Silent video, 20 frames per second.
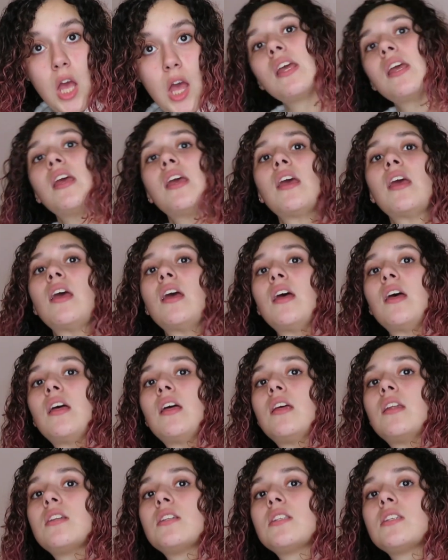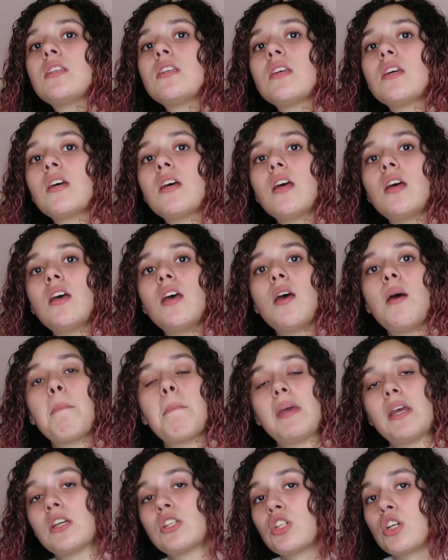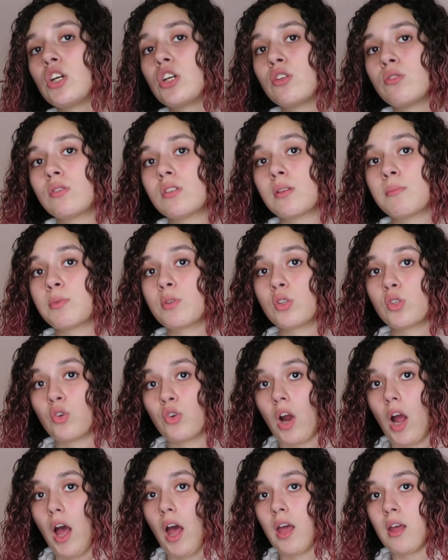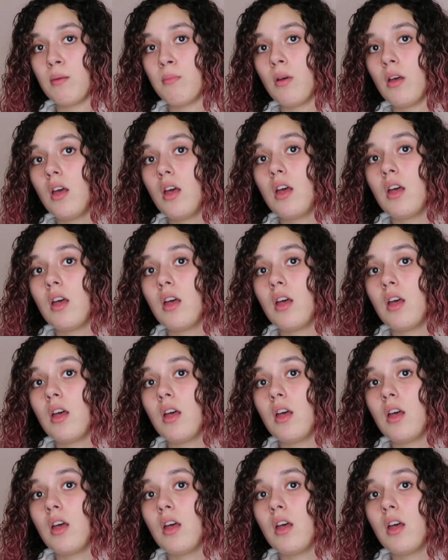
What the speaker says: and make sure you subscribe,